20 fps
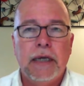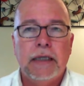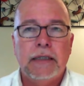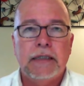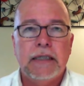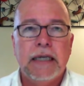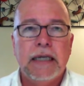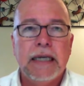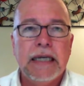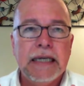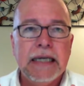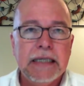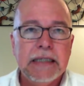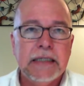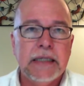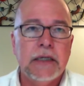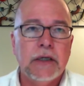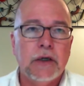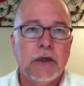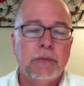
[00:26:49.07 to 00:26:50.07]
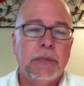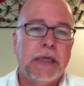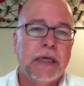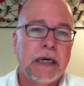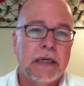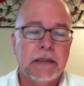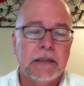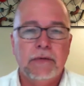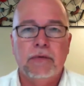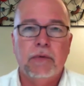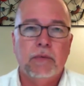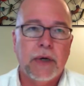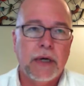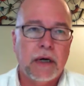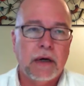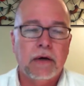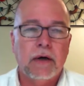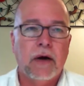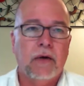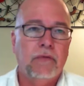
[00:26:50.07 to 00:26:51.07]
it's easier because of the
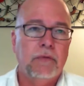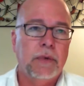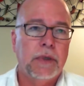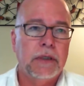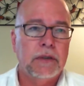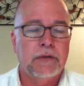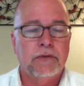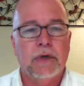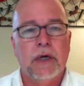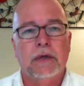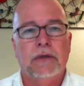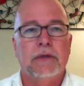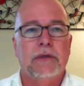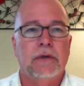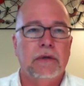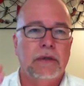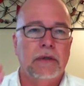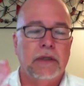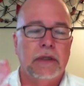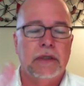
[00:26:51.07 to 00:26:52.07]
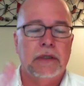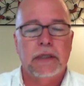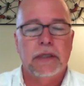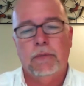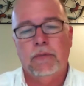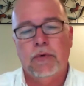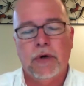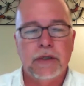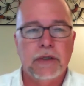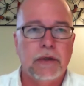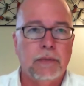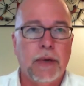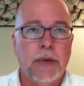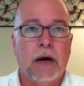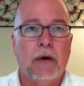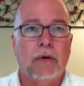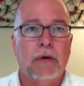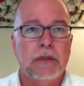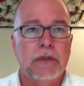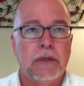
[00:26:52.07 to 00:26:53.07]
way our government is structured and the separation of
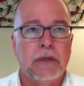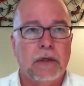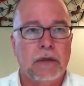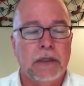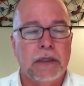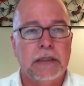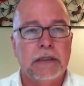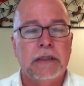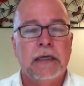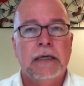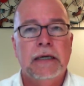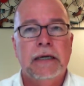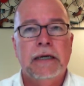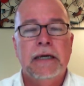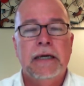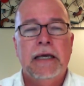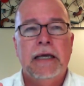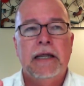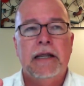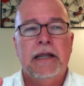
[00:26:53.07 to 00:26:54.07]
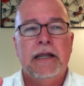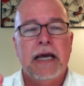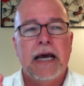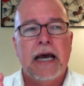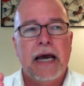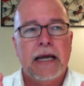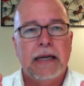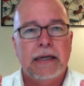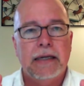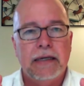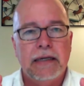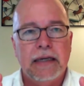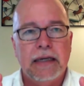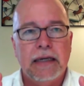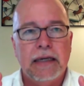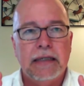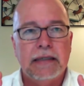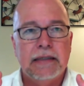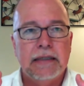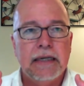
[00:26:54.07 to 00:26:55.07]
powers and all this, that
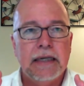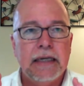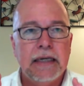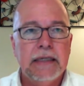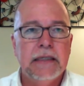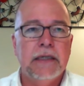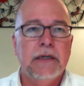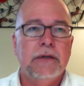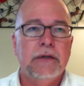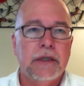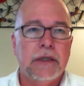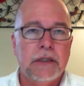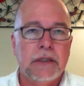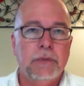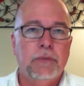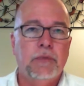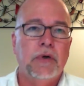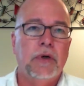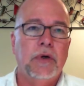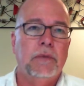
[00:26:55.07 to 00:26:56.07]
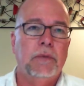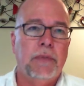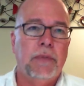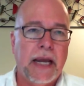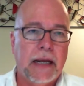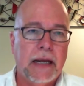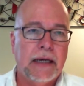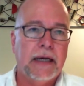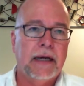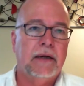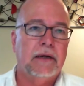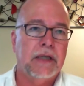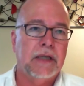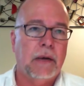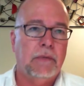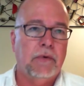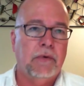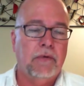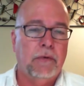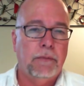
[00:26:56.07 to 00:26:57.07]
it's easier just to put a band-aid on
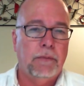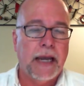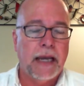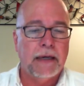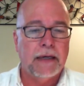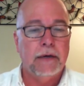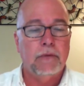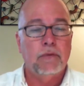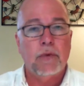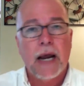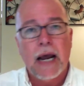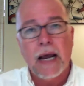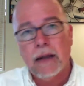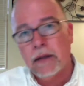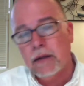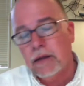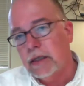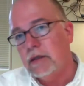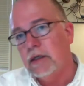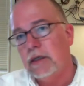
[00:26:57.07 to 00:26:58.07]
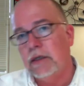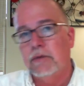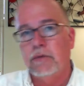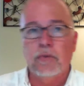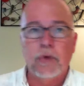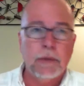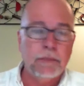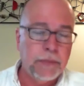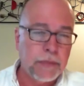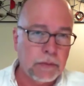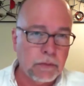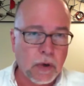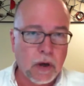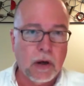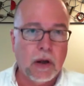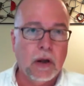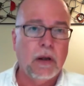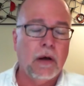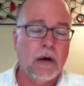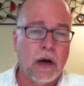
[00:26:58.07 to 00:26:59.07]
top of a band-aid rather than just rip
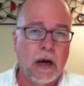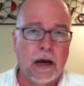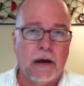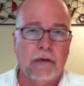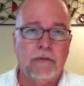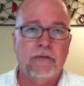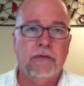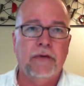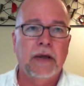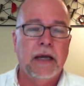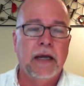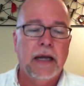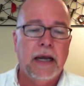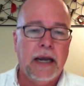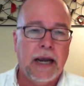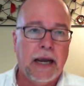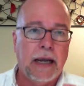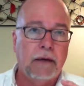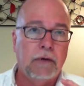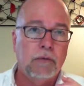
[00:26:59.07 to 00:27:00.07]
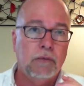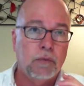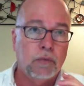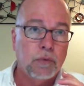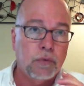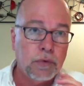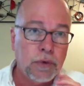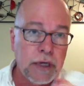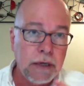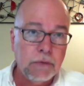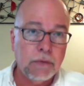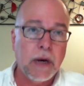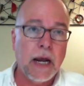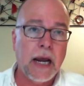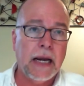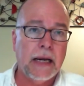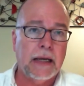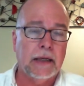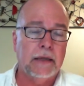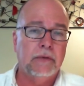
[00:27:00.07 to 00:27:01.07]
them all off and
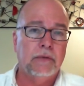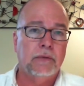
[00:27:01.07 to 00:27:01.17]
rewrite